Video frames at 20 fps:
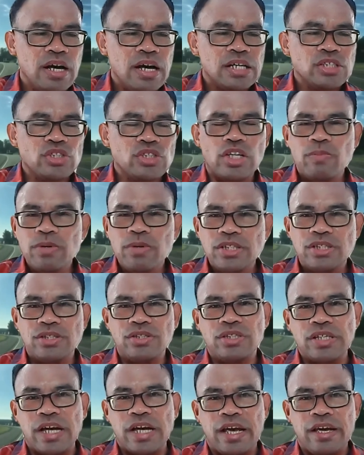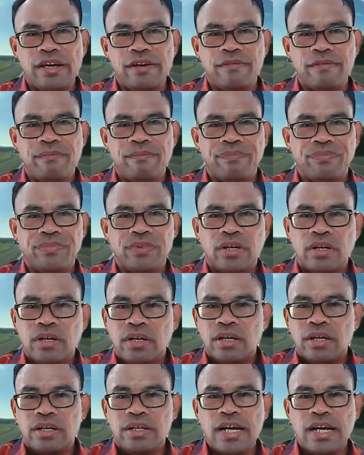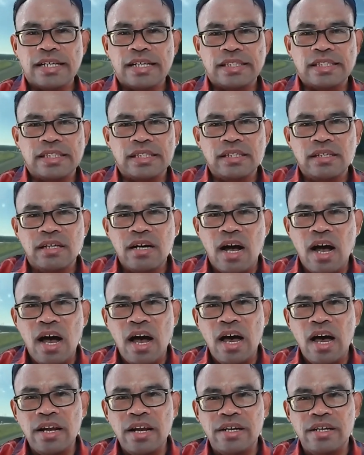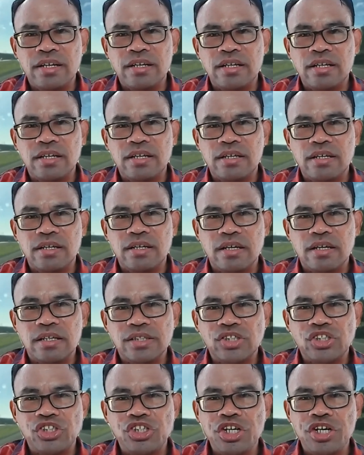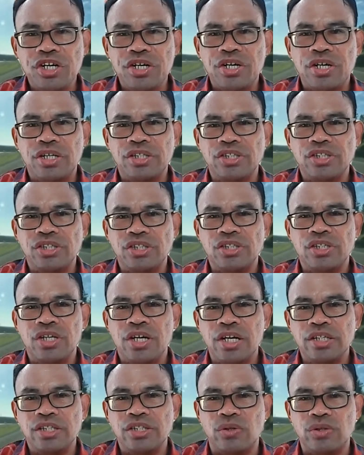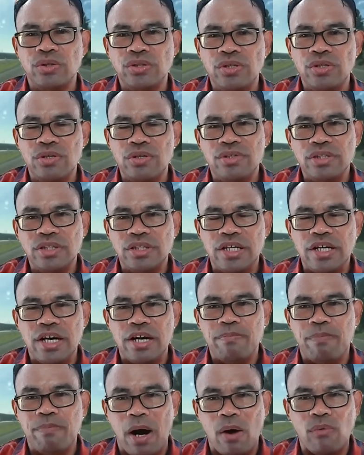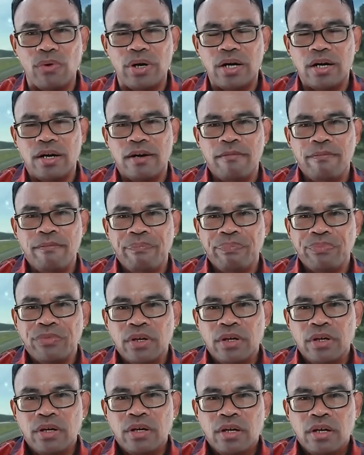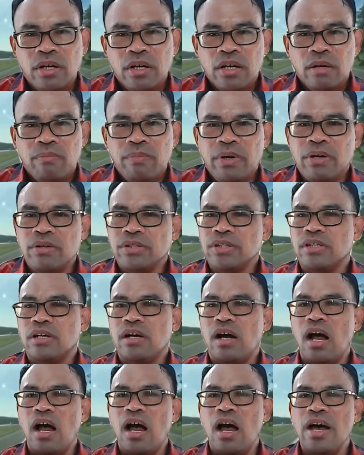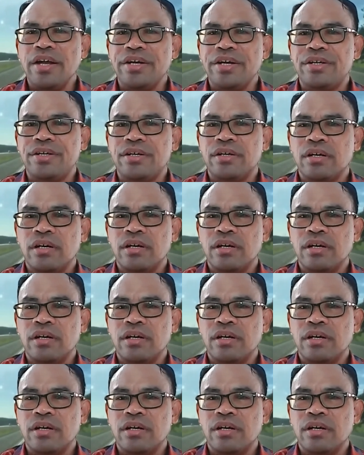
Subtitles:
So it means to say that God shares His authority and power, because God